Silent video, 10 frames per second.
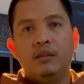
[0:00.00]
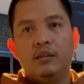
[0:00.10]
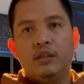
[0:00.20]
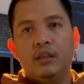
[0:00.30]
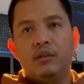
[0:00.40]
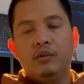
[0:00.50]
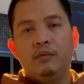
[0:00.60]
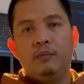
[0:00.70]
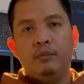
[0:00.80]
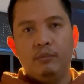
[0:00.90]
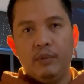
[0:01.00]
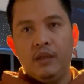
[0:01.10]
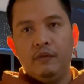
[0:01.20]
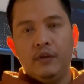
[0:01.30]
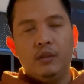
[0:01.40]
that could
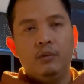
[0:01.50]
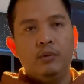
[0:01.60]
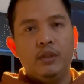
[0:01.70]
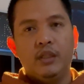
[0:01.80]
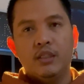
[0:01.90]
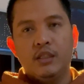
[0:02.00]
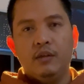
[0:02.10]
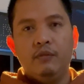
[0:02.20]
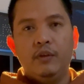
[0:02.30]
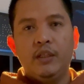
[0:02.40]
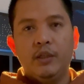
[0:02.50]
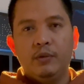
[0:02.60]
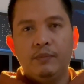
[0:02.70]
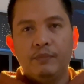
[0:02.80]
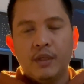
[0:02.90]
benefit with this
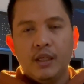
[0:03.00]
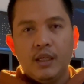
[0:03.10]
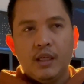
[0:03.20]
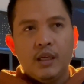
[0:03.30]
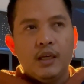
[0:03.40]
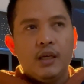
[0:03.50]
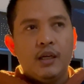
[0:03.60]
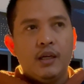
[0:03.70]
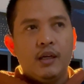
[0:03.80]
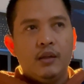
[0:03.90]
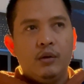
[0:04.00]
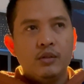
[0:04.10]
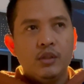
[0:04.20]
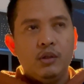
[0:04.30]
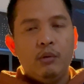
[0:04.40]
video. And
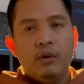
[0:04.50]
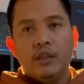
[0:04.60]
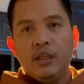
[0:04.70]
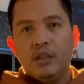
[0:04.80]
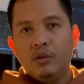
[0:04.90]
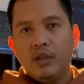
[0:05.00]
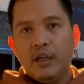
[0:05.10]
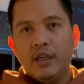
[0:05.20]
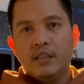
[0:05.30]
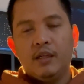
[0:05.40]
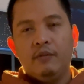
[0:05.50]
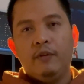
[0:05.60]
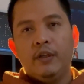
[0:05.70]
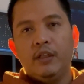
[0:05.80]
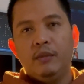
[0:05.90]
also I want to thank you guys. I'm
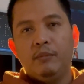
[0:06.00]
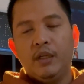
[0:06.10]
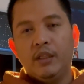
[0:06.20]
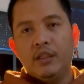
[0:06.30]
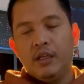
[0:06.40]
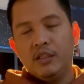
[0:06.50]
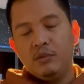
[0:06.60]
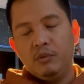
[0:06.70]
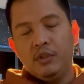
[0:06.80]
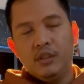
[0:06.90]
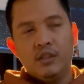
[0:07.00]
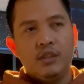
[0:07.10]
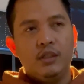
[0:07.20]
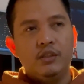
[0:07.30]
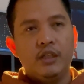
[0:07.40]
finally monetized with this
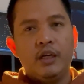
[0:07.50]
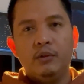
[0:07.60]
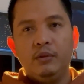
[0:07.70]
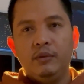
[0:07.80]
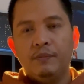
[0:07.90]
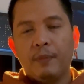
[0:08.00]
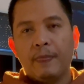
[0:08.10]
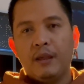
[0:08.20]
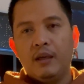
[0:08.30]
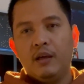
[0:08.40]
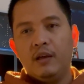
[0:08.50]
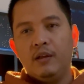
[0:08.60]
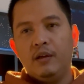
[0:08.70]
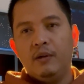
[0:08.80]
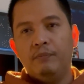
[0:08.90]
channel, and
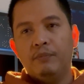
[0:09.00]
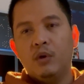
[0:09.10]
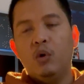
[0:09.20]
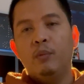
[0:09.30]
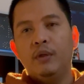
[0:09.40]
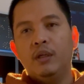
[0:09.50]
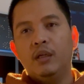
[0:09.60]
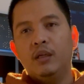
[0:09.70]
hoping